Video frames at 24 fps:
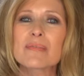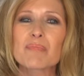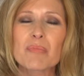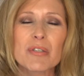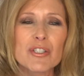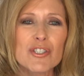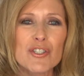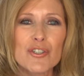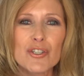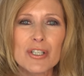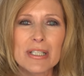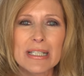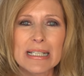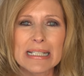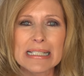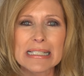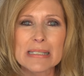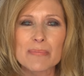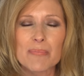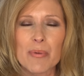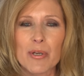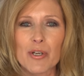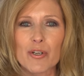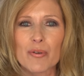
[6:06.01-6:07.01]
But you could
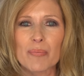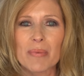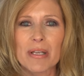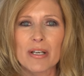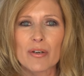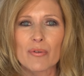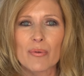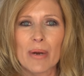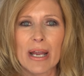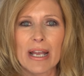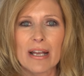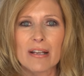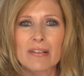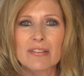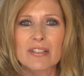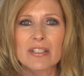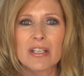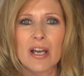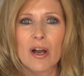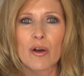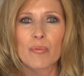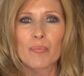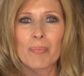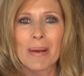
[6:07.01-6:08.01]
experiment
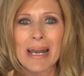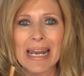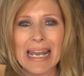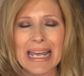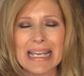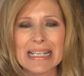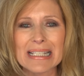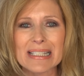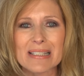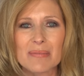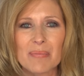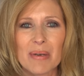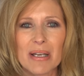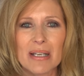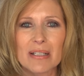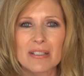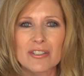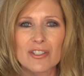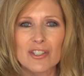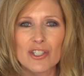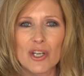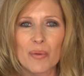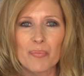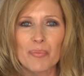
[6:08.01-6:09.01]
around on
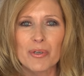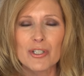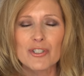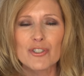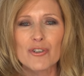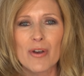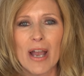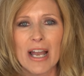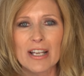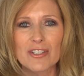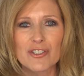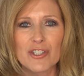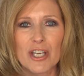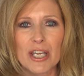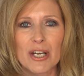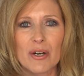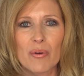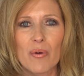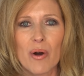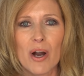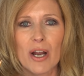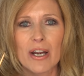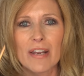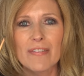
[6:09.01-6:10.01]
placement, you know, put your
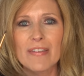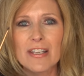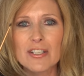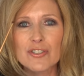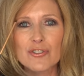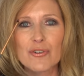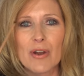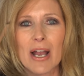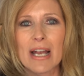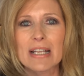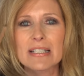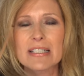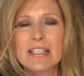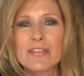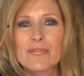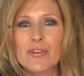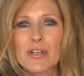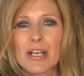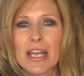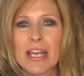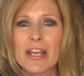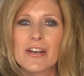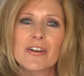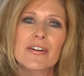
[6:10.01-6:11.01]
eyeshadow on and then try it
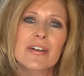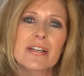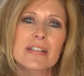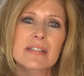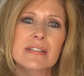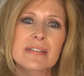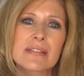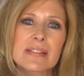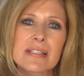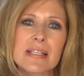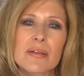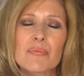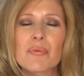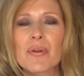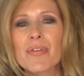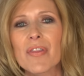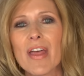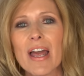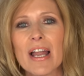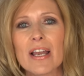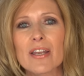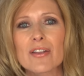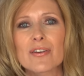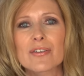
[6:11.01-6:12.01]
different areas and see what
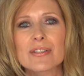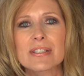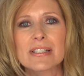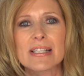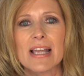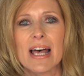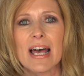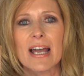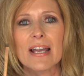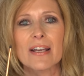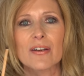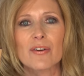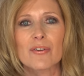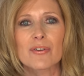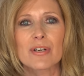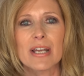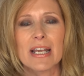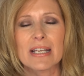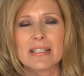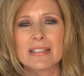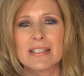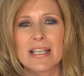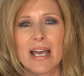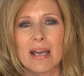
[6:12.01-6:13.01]
that looks like. Or
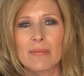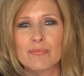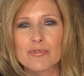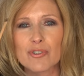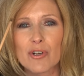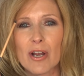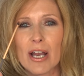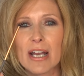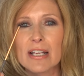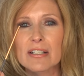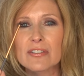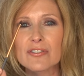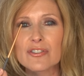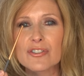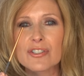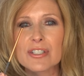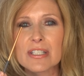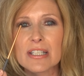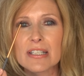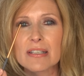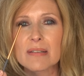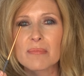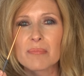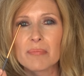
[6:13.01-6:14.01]
next time, try it
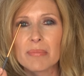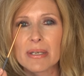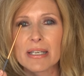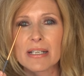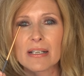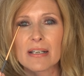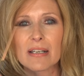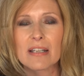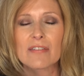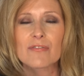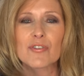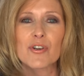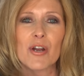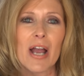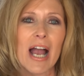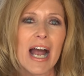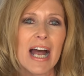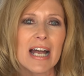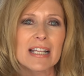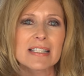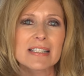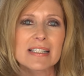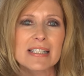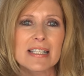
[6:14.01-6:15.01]
just in the middle of your
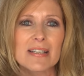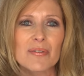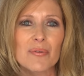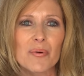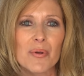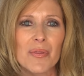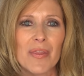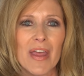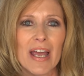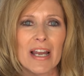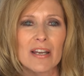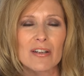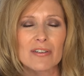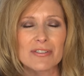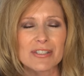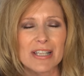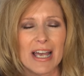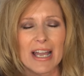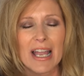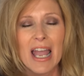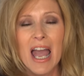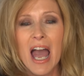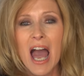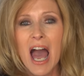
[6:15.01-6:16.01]
eye and see what that looks
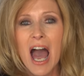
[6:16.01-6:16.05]
like.